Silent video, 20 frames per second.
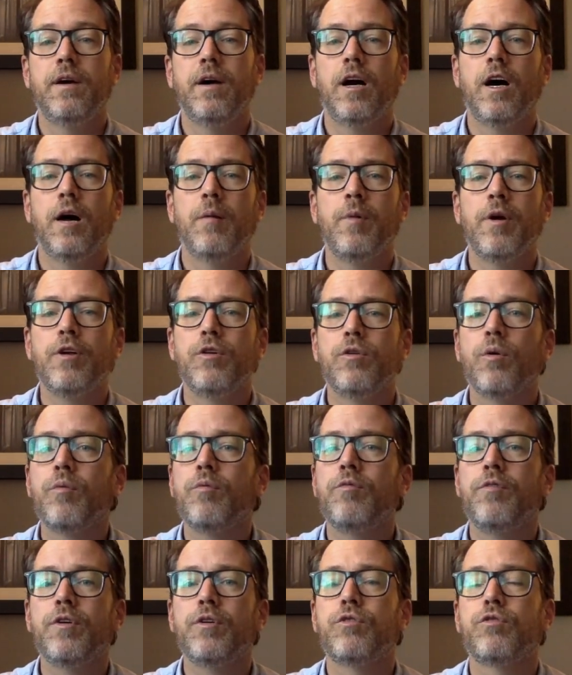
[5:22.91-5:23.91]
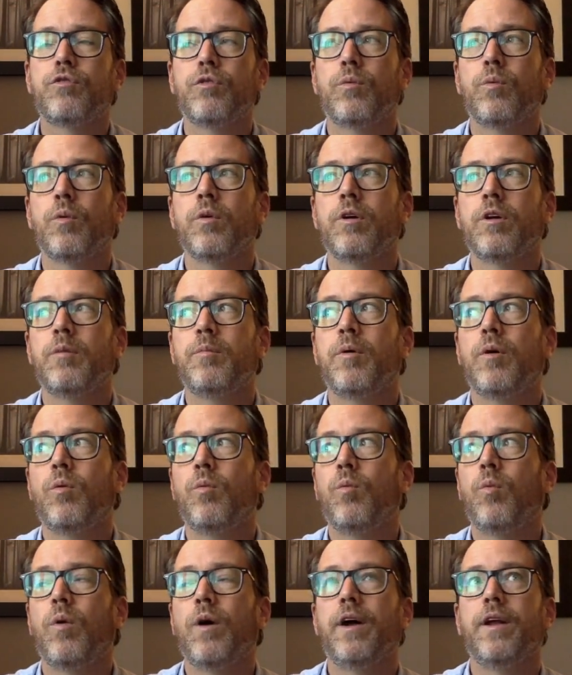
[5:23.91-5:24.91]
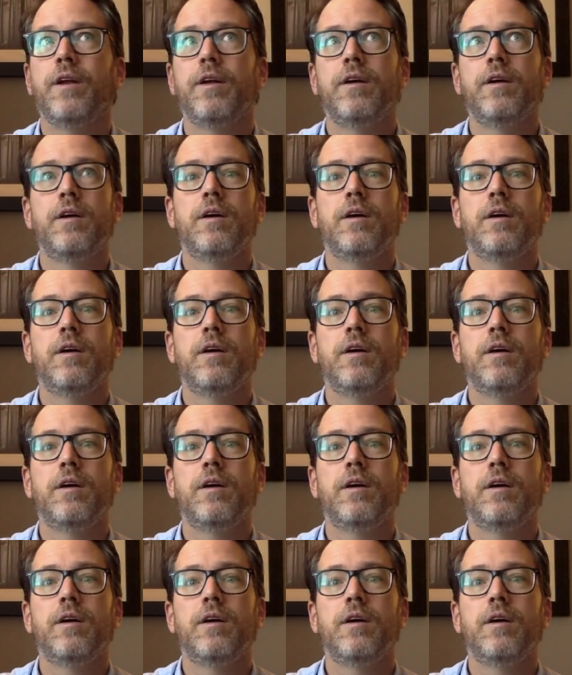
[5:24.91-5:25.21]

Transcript: um, I don't feel so worried about what